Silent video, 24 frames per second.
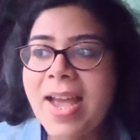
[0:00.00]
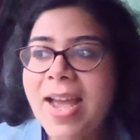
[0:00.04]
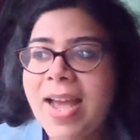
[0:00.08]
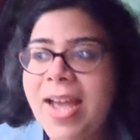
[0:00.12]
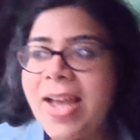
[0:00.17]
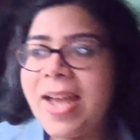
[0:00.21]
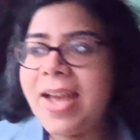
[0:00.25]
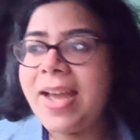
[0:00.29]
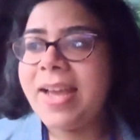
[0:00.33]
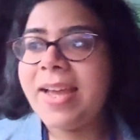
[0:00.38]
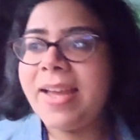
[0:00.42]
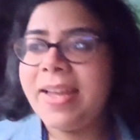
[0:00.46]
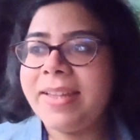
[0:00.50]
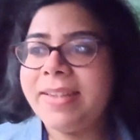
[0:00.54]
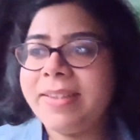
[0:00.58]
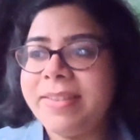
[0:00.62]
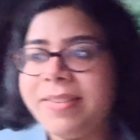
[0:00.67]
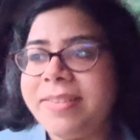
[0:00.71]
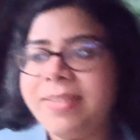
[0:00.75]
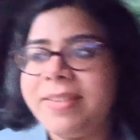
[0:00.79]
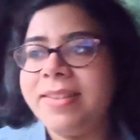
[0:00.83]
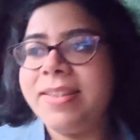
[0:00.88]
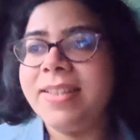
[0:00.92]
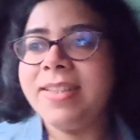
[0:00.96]

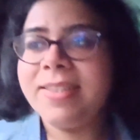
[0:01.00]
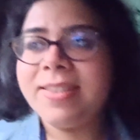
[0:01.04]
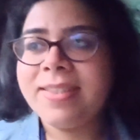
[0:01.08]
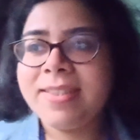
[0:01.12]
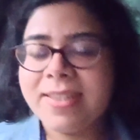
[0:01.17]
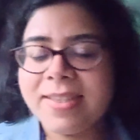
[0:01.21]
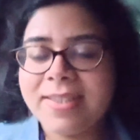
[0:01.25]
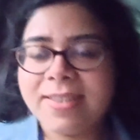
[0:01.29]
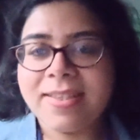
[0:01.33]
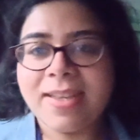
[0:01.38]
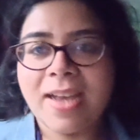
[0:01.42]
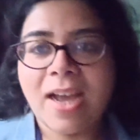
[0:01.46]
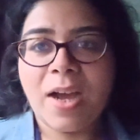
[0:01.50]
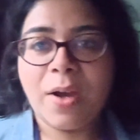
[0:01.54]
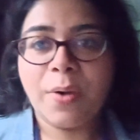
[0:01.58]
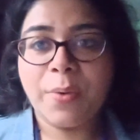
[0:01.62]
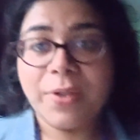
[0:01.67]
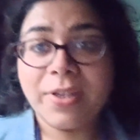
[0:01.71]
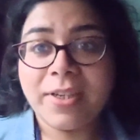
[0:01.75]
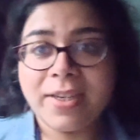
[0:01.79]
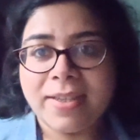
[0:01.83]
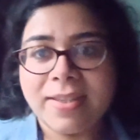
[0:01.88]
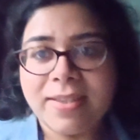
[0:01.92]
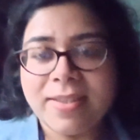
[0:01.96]
and this is how
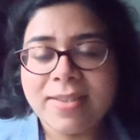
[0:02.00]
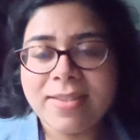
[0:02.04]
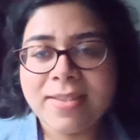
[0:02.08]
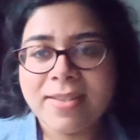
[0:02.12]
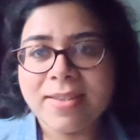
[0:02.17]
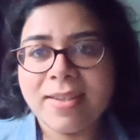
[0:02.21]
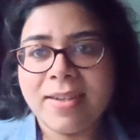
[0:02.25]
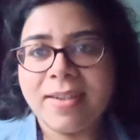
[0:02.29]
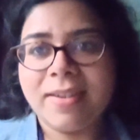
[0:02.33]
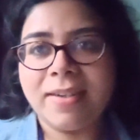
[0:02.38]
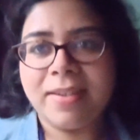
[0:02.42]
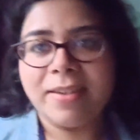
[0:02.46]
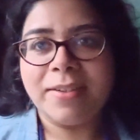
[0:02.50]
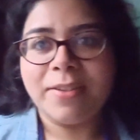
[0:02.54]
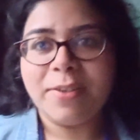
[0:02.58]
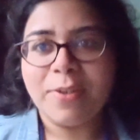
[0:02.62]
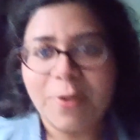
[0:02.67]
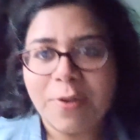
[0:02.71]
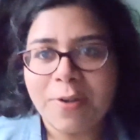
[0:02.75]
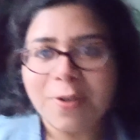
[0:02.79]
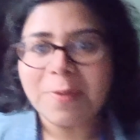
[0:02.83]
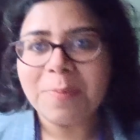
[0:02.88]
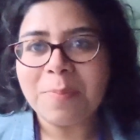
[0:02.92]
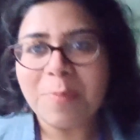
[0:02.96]
it is
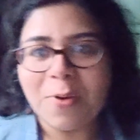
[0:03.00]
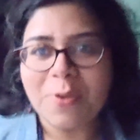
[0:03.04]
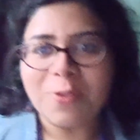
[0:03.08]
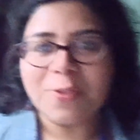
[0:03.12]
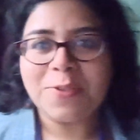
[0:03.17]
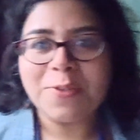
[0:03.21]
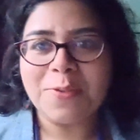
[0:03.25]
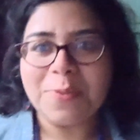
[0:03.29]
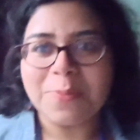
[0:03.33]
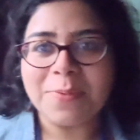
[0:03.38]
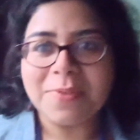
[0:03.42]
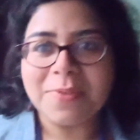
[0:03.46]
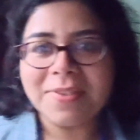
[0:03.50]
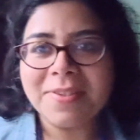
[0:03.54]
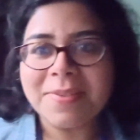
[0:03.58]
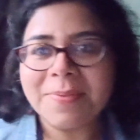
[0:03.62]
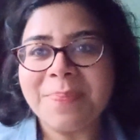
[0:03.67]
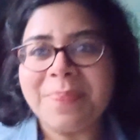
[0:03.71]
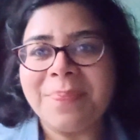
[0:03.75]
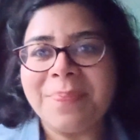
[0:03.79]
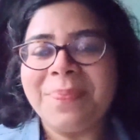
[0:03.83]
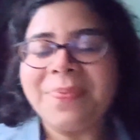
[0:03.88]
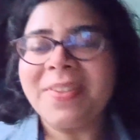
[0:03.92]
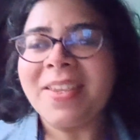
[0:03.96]
during monsoons.
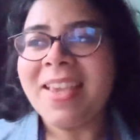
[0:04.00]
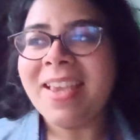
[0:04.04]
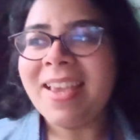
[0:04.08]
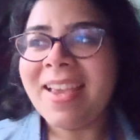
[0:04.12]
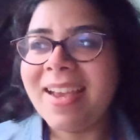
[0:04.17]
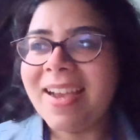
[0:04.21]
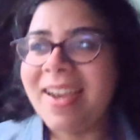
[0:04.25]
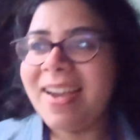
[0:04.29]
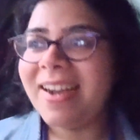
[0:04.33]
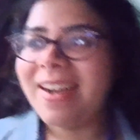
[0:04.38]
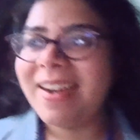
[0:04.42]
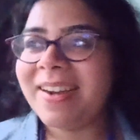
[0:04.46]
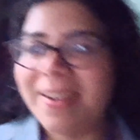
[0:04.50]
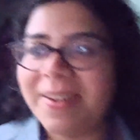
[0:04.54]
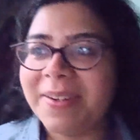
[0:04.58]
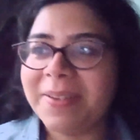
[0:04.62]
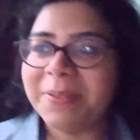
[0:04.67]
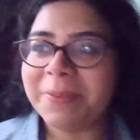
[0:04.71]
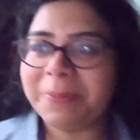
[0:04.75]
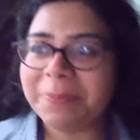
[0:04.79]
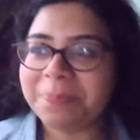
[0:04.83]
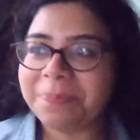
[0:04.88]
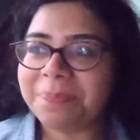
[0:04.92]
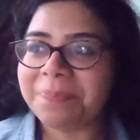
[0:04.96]

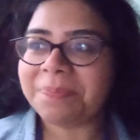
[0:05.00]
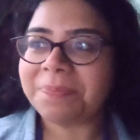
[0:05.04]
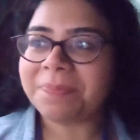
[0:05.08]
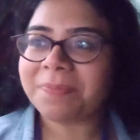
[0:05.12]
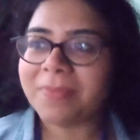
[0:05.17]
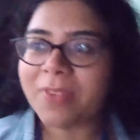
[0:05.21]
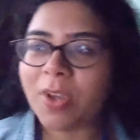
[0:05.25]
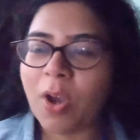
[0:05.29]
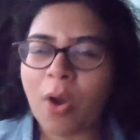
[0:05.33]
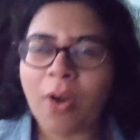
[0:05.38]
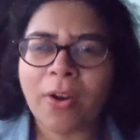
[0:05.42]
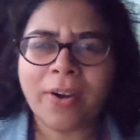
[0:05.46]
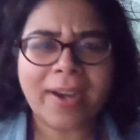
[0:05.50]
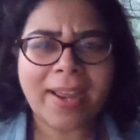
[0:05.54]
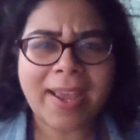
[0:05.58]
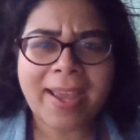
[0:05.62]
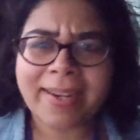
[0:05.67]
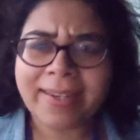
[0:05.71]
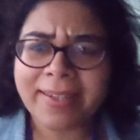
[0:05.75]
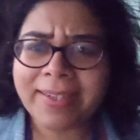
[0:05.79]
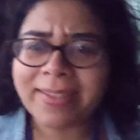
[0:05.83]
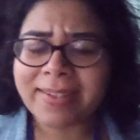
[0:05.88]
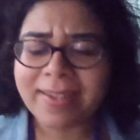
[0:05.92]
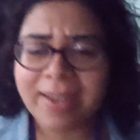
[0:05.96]
Or
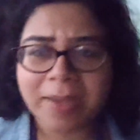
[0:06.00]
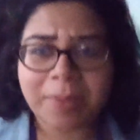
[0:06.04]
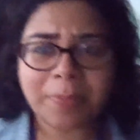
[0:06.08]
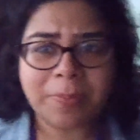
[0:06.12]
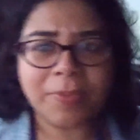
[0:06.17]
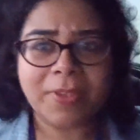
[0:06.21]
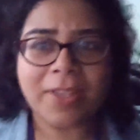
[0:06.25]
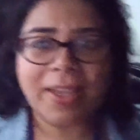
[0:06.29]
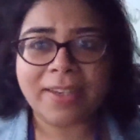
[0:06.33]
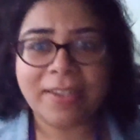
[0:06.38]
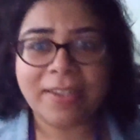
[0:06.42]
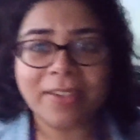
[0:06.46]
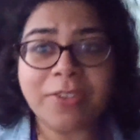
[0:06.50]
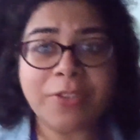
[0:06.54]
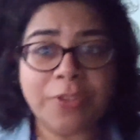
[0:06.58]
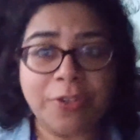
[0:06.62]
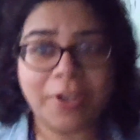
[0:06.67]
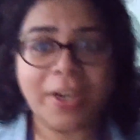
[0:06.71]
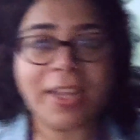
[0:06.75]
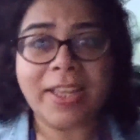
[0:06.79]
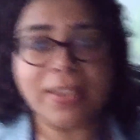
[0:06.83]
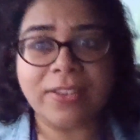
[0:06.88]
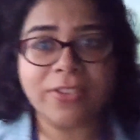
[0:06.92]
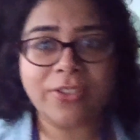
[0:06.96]
any time that it
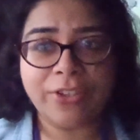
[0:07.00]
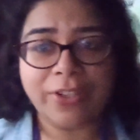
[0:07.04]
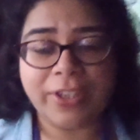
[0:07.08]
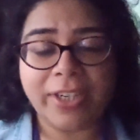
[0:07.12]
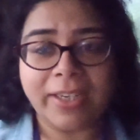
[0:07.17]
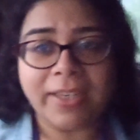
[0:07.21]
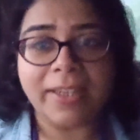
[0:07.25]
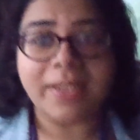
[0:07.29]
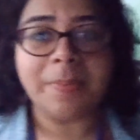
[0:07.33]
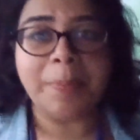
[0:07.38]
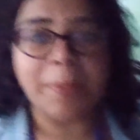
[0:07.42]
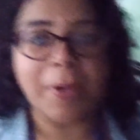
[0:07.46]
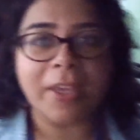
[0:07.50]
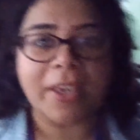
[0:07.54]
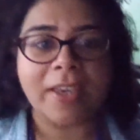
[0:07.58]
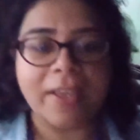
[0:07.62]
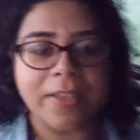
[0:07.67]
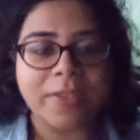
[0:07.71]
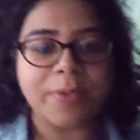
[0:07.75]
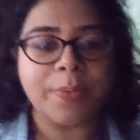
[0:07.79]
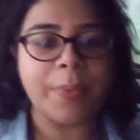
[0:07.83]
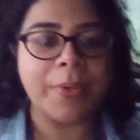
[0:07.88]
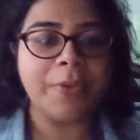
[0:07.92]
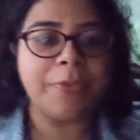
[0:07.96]
rains, really,
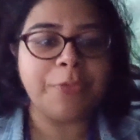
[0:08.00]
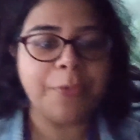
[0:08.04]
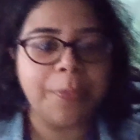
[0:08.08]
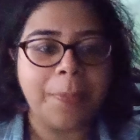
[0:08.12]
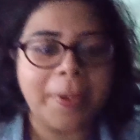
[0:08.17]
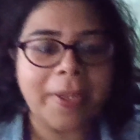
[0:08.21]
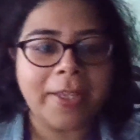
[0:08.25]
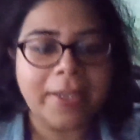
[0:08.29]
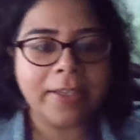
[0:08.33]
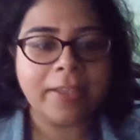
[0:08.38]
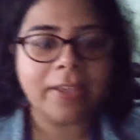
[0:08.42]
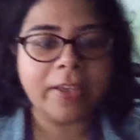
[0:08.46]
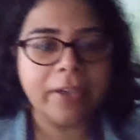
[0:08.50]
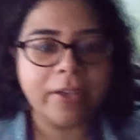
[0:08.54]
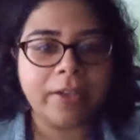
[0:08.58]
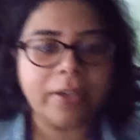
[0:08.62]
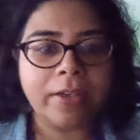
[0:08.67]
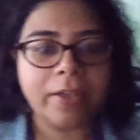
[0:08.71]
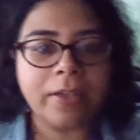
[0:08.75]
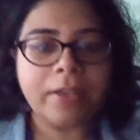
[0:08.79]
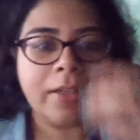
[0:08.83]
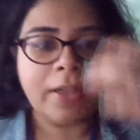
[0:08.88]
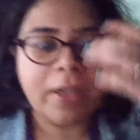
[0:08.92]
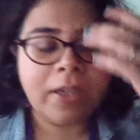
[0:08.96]
because we've been
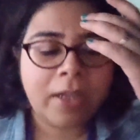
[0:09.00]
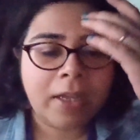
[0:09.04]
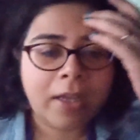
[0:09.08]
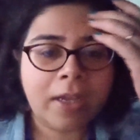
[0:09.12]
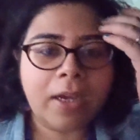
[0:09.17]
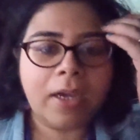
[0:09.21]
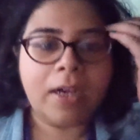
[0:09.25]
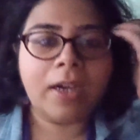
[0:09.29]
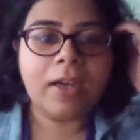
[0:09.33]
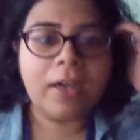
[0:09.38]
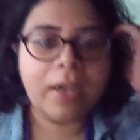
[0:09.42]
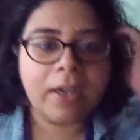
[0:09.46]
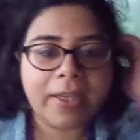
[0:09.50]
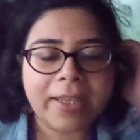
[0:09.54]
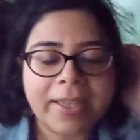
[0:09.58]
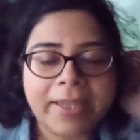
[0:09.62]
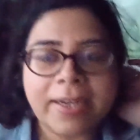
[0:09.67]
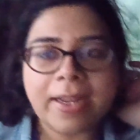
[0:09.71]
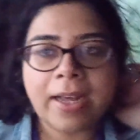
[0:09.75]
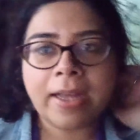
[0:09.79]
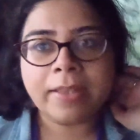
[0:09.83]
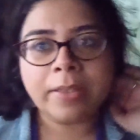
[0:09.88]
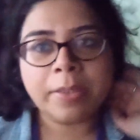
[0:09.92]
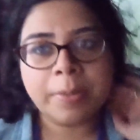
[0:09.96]
here
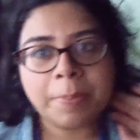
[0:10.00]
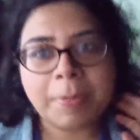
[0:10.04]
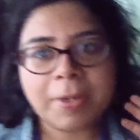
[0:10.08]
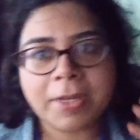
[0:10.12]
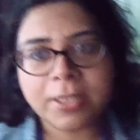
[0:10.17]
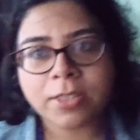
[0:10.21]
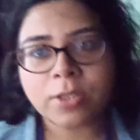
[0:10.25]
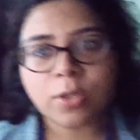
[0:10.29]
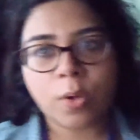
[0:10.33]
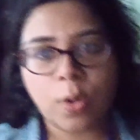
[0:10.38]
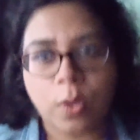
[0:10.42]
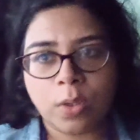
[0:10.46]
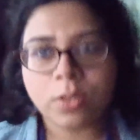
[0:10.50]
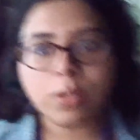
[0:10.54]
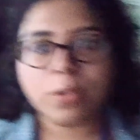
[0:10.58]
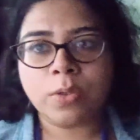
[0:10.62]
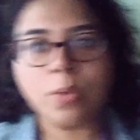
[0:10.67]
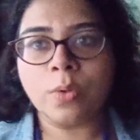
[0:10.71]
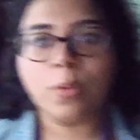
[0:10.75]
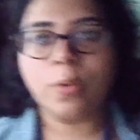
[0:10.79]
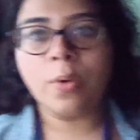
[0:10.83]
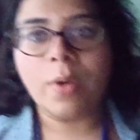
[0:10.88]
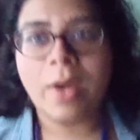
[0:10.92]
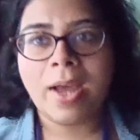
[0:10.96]
in other months
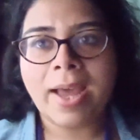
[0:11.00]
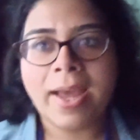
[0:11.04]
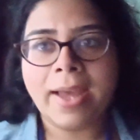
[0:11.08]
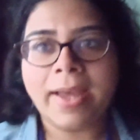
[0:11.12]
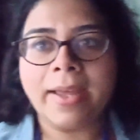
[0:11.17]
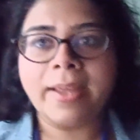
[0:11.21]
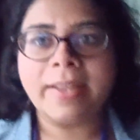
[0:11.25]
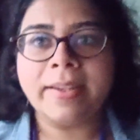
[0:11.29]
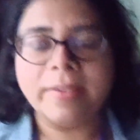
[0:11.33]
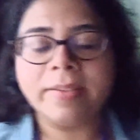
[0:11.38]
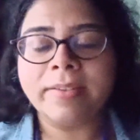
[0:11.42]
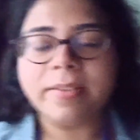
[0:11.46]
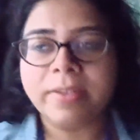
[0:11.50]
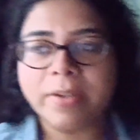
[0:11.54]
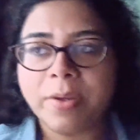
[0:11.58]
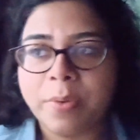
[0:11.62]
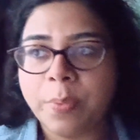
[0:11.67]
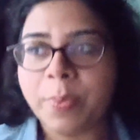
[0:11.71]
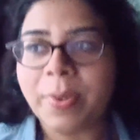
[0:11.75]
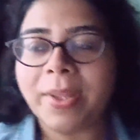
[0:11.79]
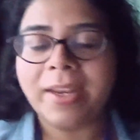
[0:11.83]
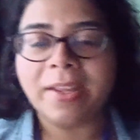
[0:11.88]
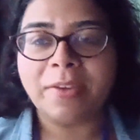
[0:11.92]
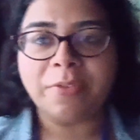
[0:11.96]
also, and
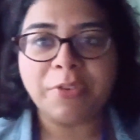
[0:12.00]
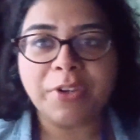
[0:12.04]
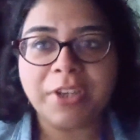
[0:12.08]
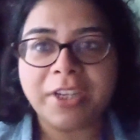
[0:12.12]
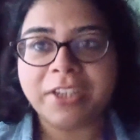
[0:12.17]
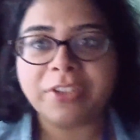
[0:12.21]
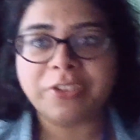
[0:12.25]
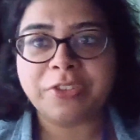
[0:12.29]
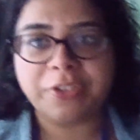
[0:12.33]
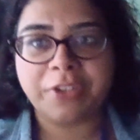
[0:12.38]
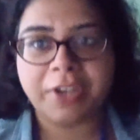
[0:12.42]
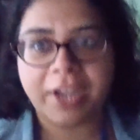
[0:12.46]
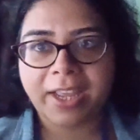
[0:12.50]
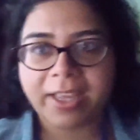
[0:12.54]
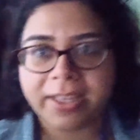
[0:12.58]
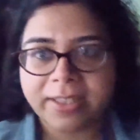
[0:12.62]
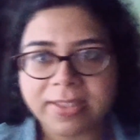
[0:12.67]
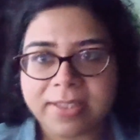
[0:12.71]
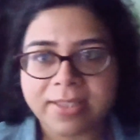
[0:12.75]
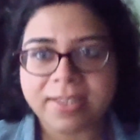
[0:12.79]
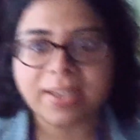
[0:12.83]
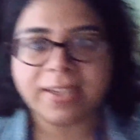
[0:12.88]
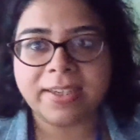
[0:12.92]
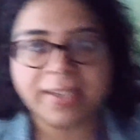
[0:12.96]
whenever it
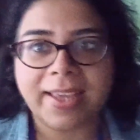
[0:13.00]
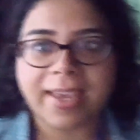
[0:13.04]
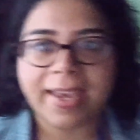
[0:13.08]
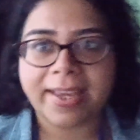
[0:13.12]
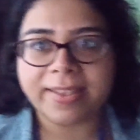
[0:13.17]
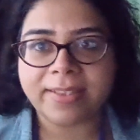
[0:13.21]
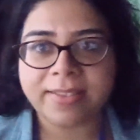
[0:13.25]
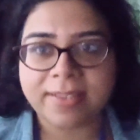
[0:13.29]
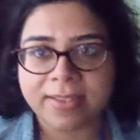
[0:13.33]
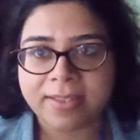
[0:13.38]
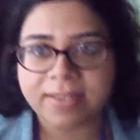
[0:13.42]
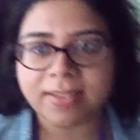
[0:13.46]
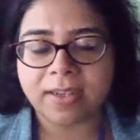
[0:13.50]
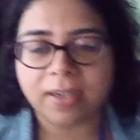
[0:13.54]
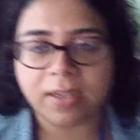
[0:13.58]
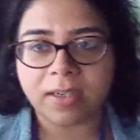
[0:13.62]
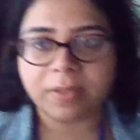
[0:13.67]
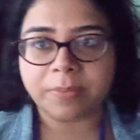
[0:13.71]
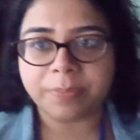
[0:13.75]
rains, it gets